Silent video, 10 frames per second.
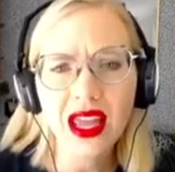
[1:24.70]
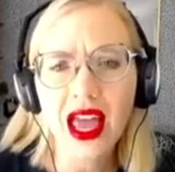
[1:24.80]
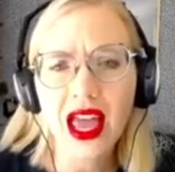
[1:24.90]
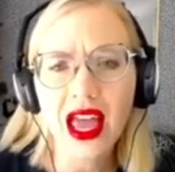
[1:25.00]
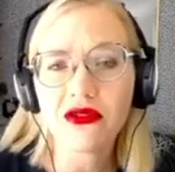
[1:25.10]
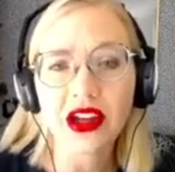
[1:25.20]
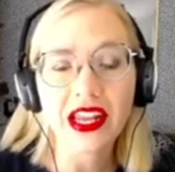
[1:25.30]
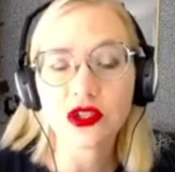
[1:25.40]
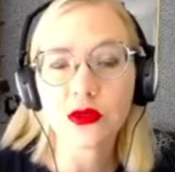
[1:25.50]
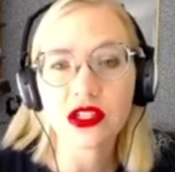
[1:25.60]
a
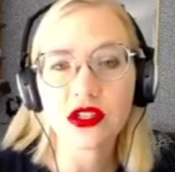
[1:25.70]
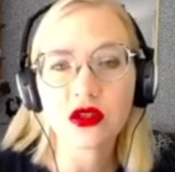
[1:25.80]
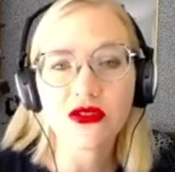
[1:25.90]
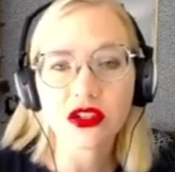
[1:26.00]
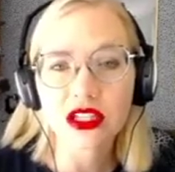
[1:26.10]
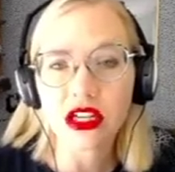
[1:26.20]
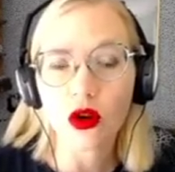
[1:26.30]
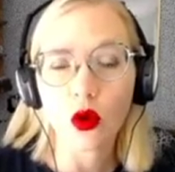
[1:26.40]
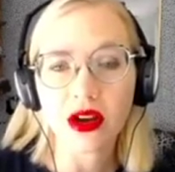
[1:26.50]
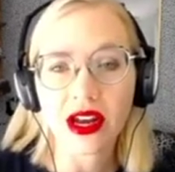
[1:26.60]
Financial Peace University
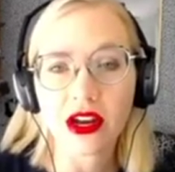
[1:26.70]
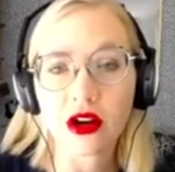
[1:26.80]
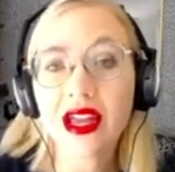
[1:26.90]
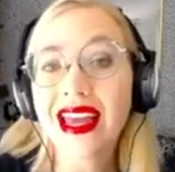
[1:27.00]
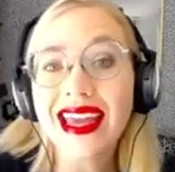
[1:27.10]
coordinator.